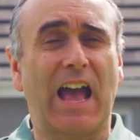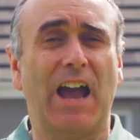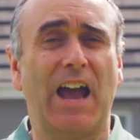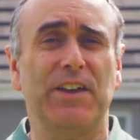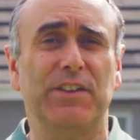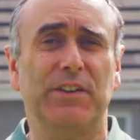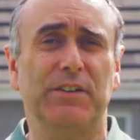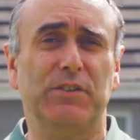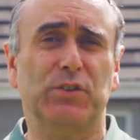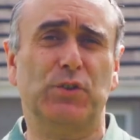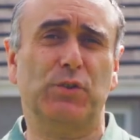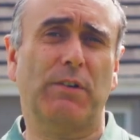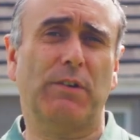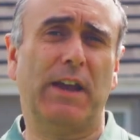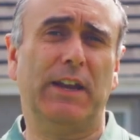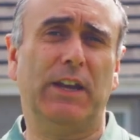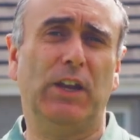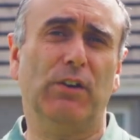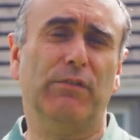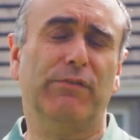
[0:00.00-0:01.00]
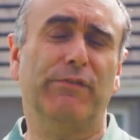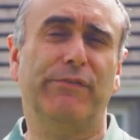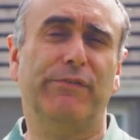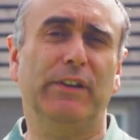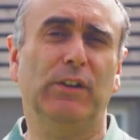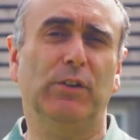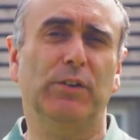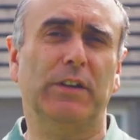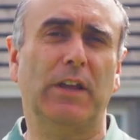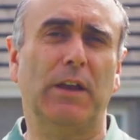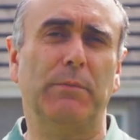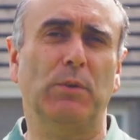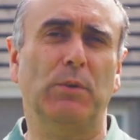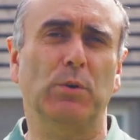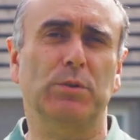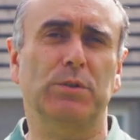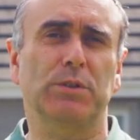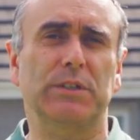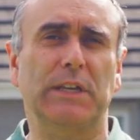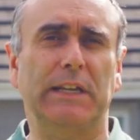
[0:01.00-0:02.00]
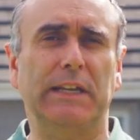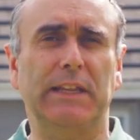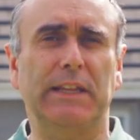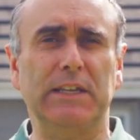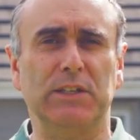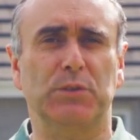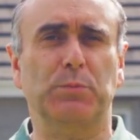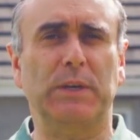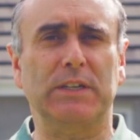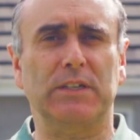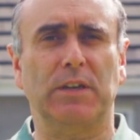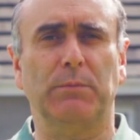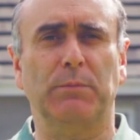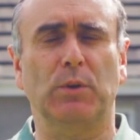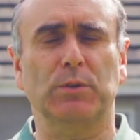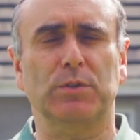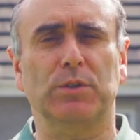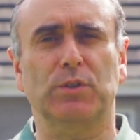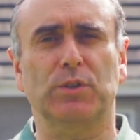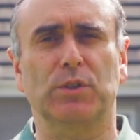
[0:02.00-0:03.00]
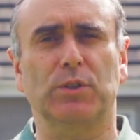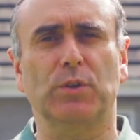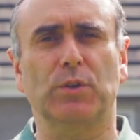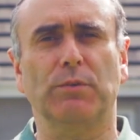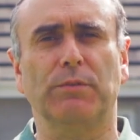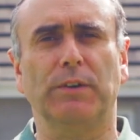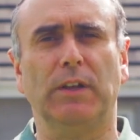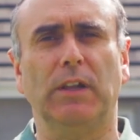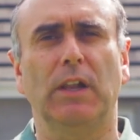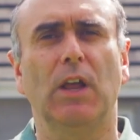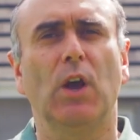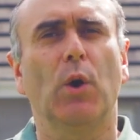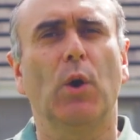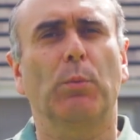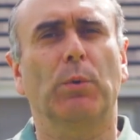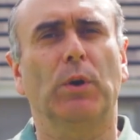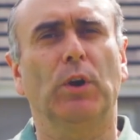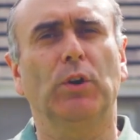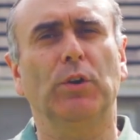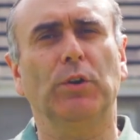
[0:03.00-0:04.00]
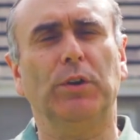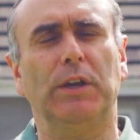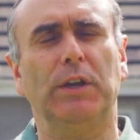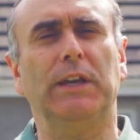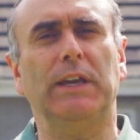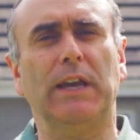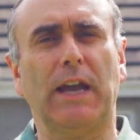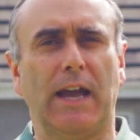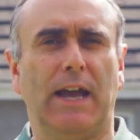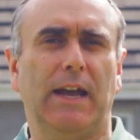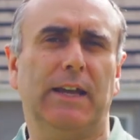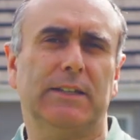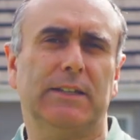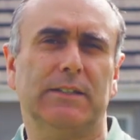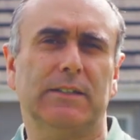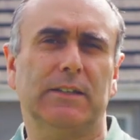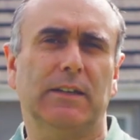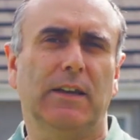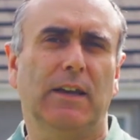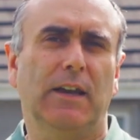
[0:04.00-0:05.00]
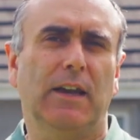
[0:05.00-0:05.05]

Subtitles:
Hi there, it's Turan here from Feel Good Hypnosis, and in this week's hypnosis tutorial we're looking at